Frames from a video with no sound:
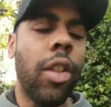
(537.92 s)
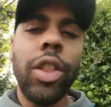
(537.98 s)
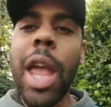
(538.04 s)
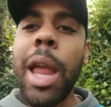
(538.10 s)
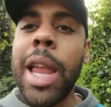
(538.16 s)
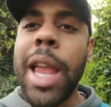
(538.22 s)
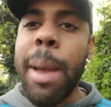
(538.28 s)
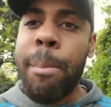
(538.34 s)

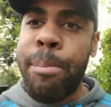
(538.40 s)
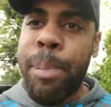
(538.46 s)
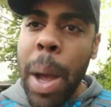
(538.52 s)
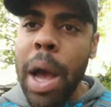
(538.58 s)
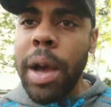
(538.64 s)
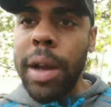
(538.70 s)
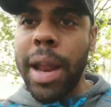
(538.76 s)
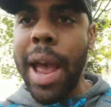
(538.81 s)
they get
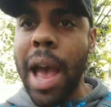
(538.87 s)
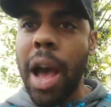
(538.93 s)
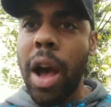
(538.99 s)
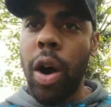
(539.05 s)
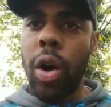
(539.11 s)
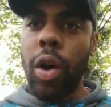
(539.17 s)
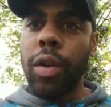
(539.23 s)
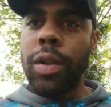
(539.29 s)
burnt
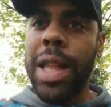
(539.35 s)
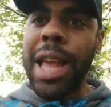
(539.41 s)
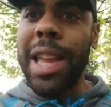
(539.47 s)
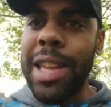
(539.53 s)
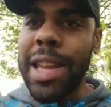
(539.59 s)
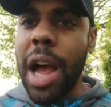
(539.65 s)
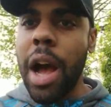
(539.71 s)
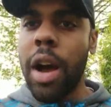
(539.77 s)
out, they're
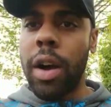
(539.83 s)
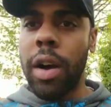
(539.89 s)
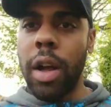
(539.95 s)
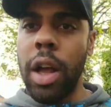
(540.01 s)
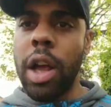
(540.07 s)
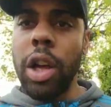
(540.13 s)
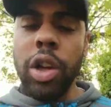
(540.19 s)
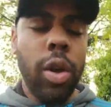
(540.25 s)
young.
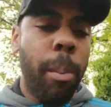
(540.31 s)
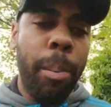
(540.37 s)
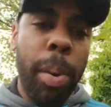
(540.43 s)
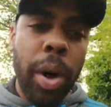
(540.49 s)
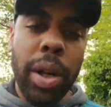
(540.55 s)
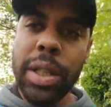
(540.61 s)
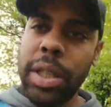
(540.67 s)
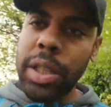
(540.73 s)
Your
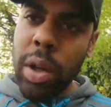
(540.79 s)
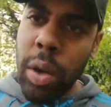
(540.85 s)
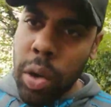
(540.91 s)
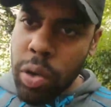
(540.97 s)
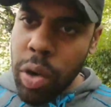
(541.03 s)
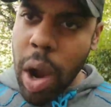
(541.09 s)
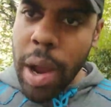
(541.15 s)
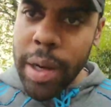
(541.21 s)
body's still
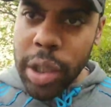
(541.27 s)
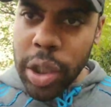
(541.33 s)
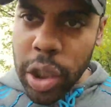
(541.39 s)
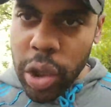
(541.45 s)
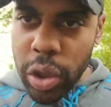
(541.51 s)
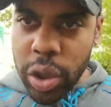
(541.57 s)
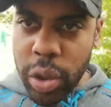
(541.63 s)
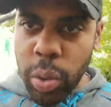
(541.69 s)
growing
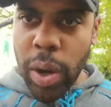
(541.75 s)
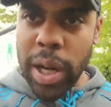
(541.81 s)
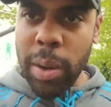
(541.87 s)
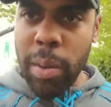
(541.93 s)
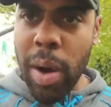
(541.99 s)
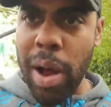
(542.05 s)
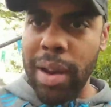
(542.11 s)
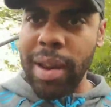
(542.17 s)
until you're
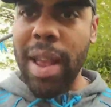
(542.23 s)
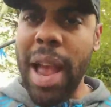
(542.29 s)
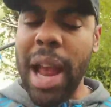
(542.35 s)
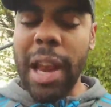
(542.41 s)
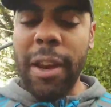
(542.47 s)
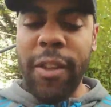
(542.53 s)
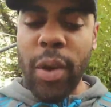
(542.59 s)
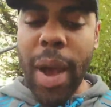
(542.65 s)
21,
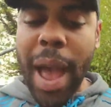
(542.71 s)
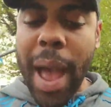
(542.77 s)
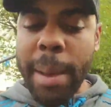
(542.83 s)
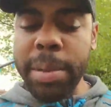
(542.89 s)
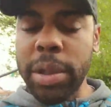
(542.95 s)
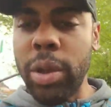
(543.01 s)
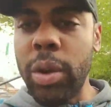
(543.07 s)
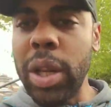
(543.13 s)
and if you
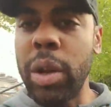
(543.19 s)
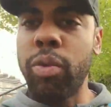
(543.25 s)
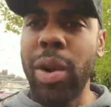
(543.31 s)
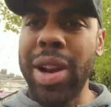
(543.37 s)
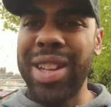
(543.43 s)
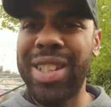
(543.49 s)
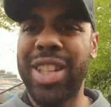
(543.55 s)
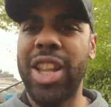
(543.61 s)
absolutely
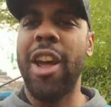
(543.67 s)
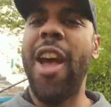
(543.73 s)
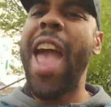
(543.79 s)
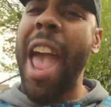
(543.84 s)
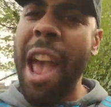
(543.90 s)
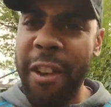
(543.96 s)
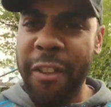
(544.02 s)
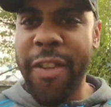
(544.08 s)
rinse the
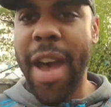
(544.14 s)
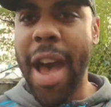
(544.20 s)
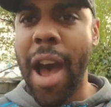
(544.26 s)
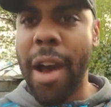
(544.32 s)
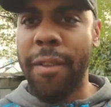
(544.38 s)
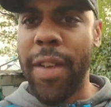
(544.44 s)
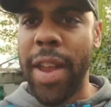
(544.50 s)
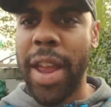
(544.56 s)
F out
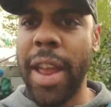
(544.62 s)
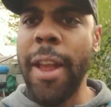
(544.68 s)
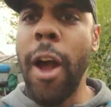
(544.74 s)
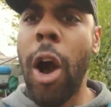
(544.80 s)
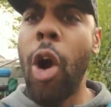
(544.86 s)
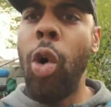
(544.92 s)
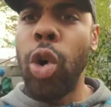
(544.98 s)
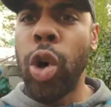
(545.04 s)
of it
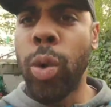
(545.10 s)
all